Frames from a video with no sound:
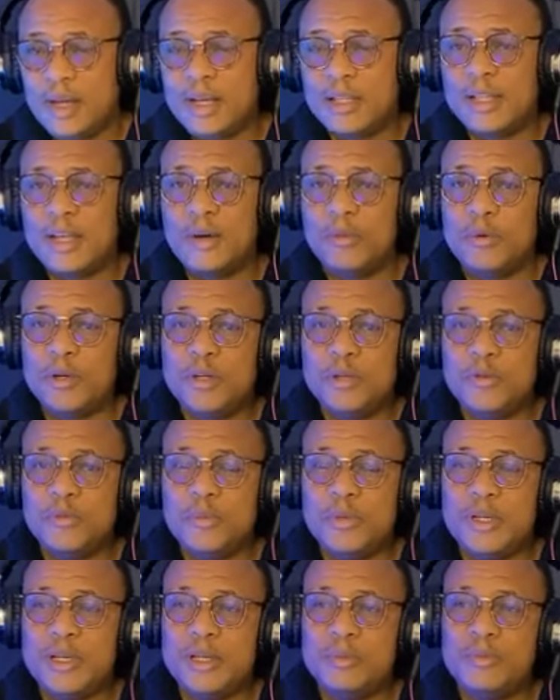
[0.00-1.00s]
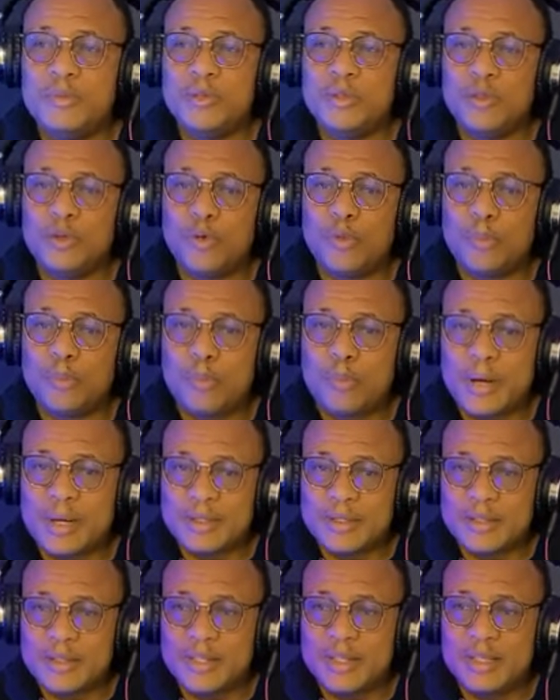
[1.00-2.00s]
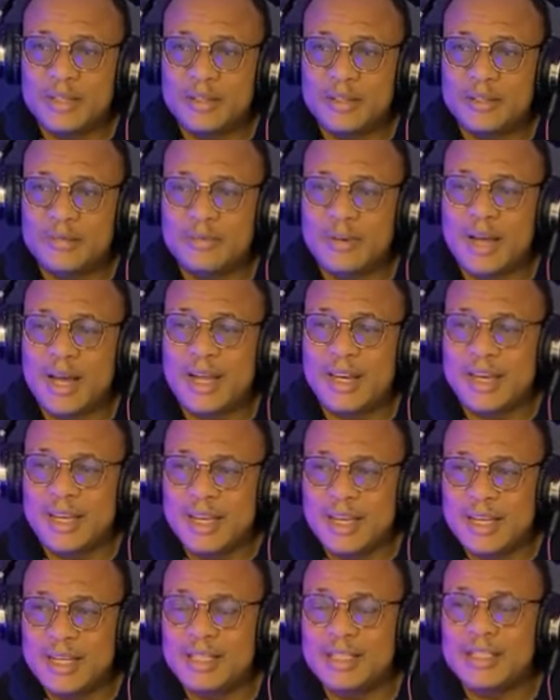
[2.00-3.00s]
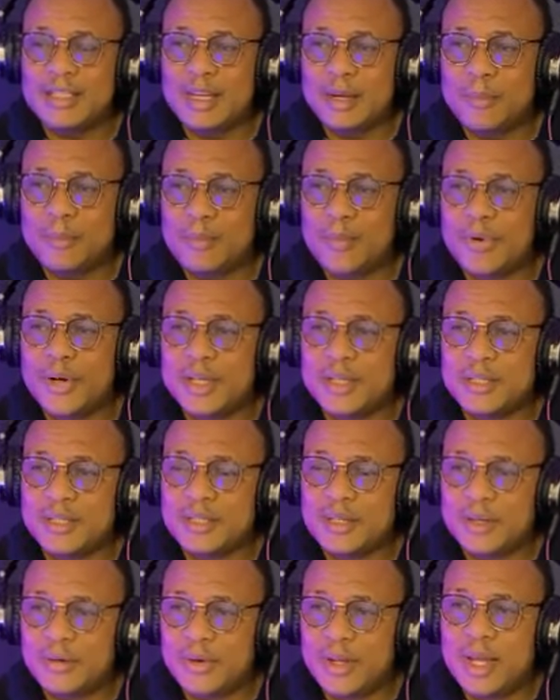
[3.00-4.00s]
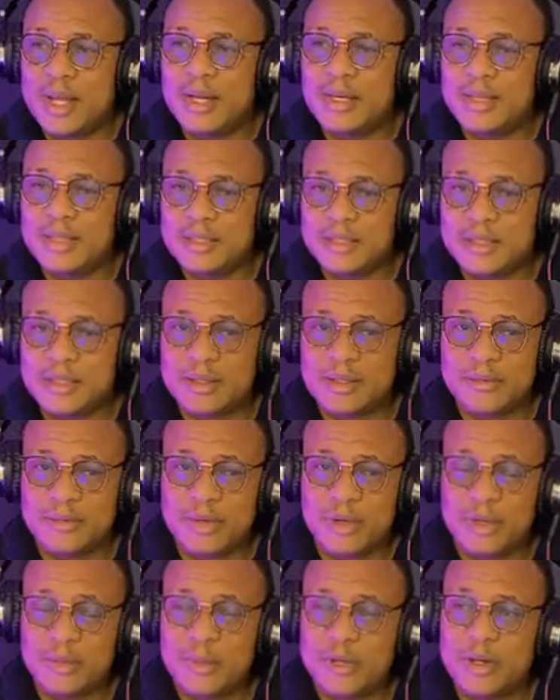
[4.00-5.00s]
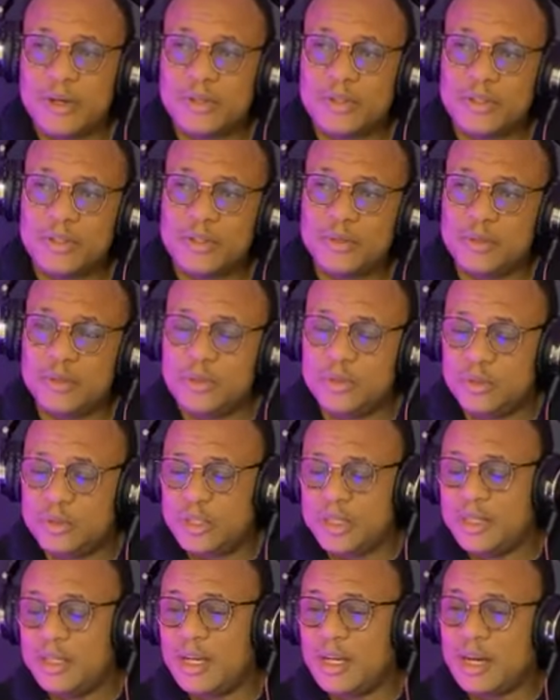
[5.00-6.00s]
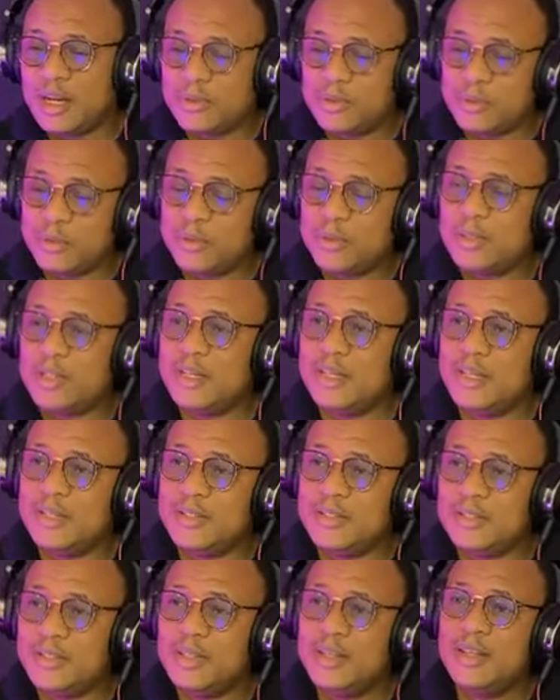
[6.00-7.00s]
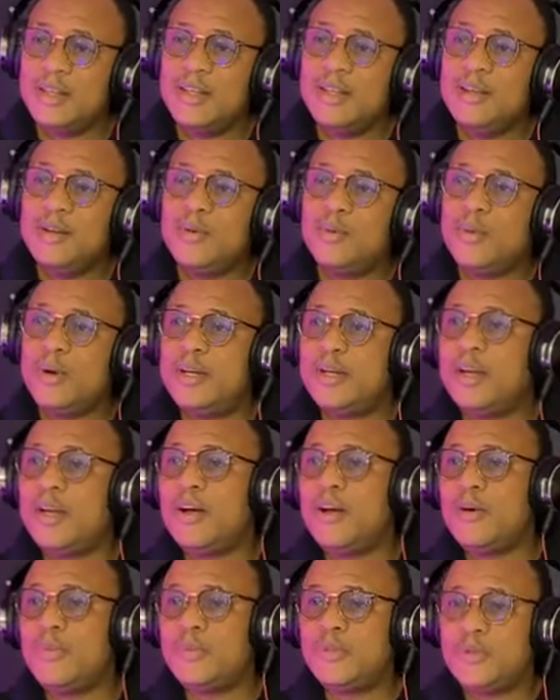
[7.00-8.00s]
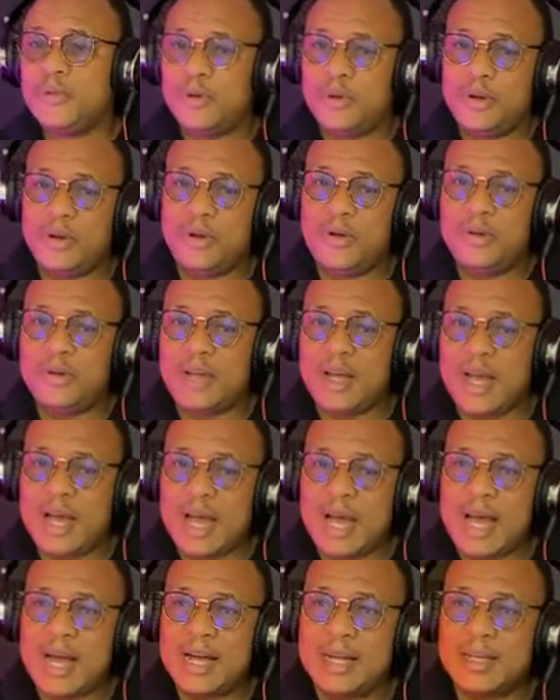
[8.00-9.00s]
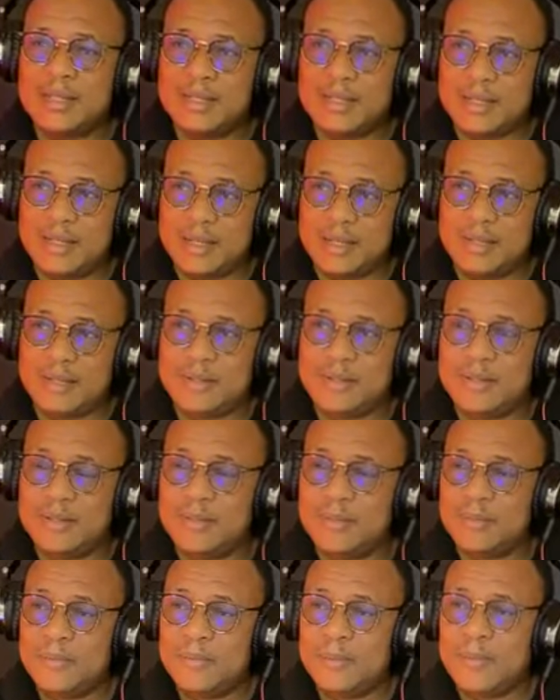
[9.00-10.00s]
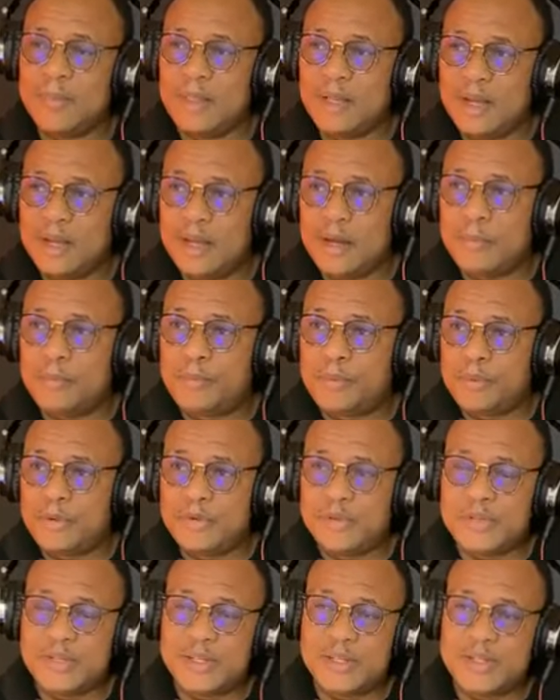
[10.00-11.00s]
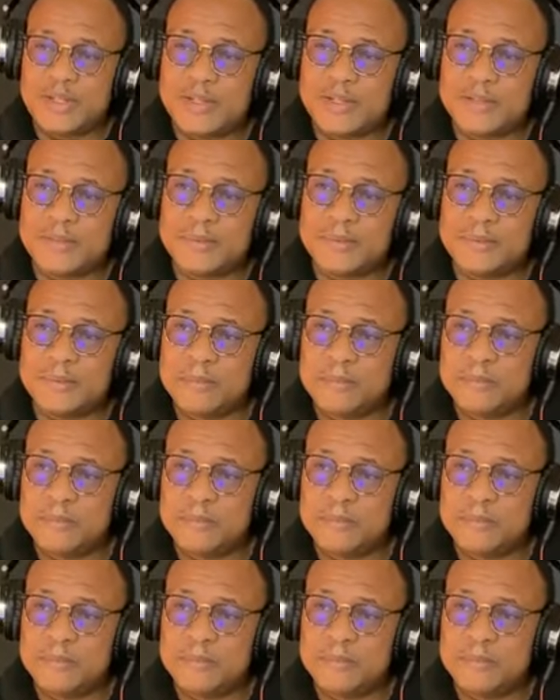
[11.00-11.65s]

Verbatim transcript: neither will you be able to perceive and interpret the realities of God. Because you, you see, there are two things when it comes to God access and process.